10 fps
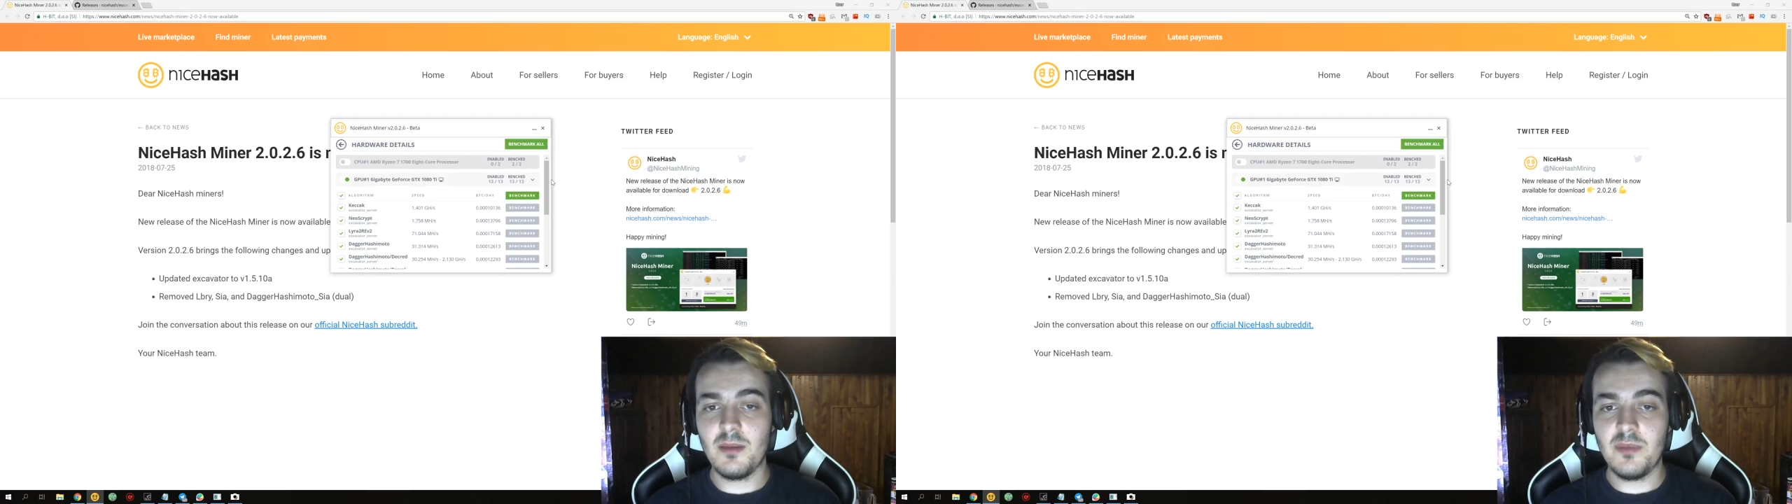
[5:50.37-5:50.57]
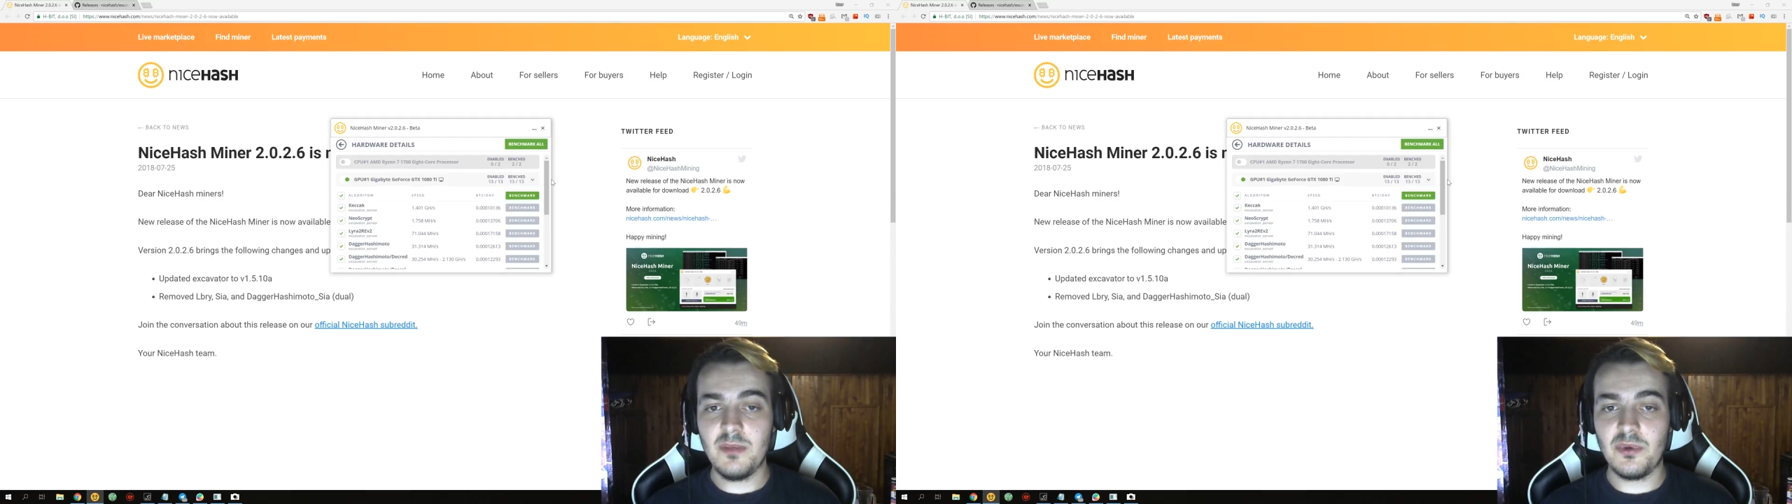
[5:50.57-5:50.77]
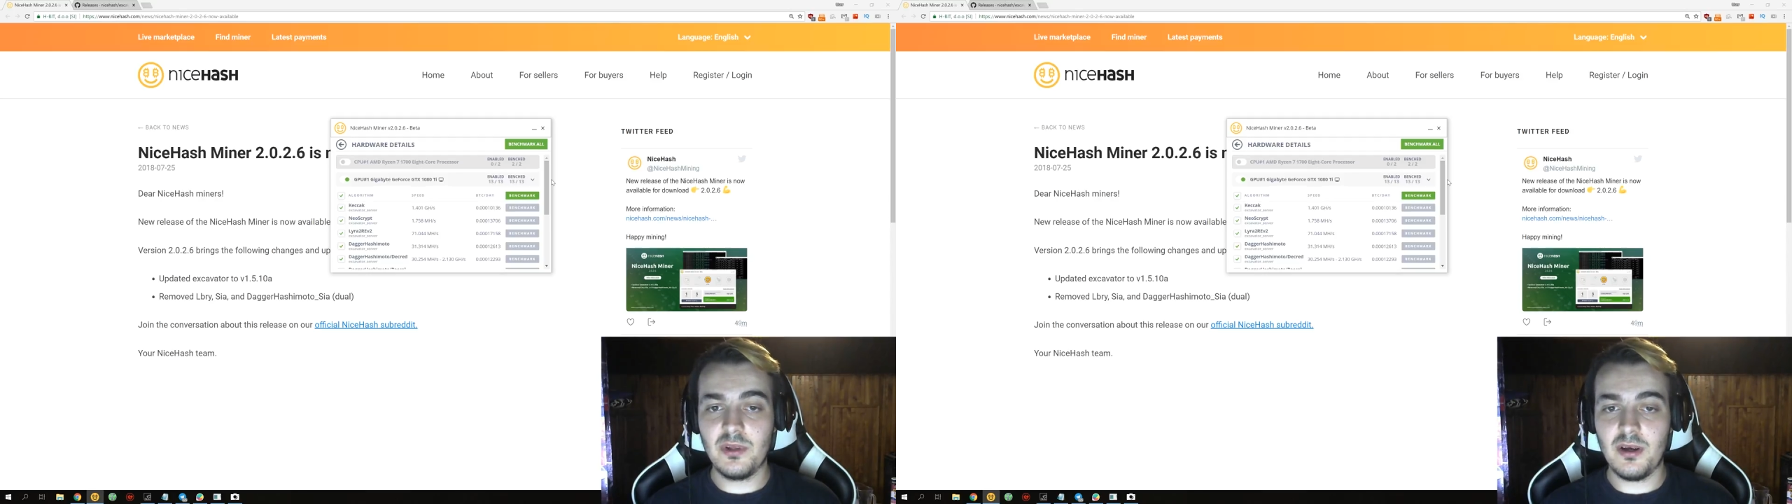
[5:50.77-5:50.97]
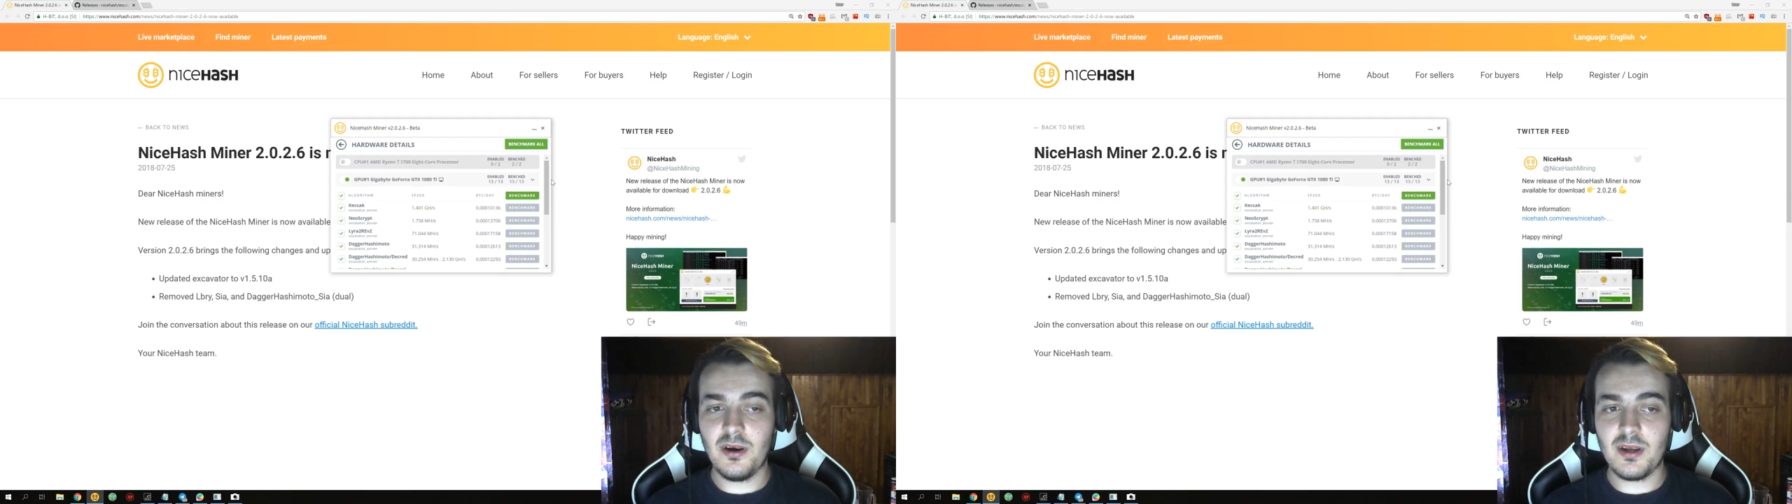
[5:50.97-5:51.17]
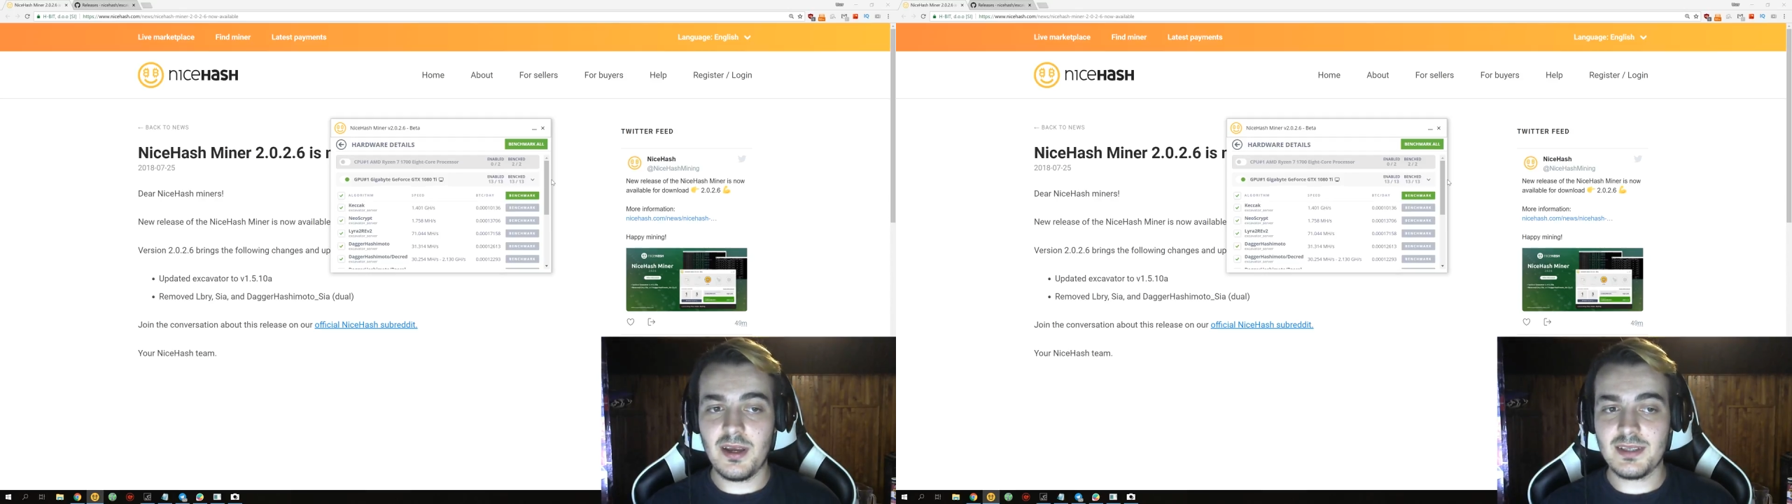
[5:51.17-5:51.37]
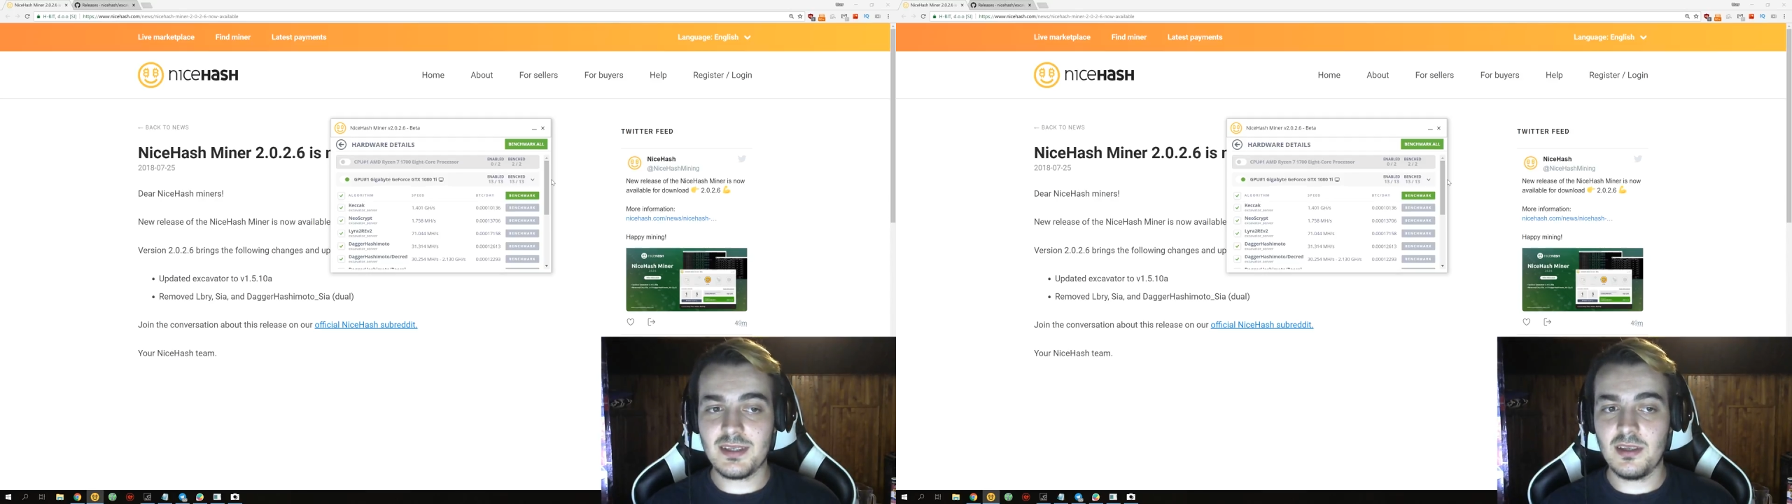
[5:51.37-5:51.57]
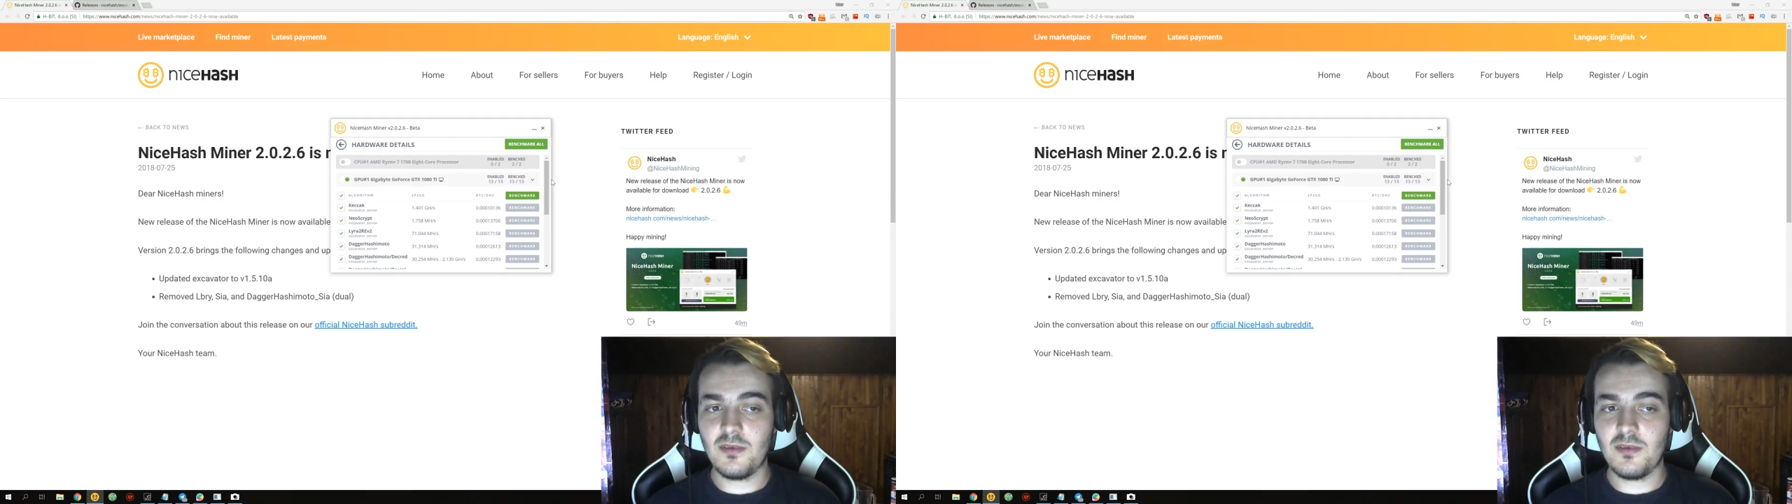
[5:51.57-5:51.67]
people are asking the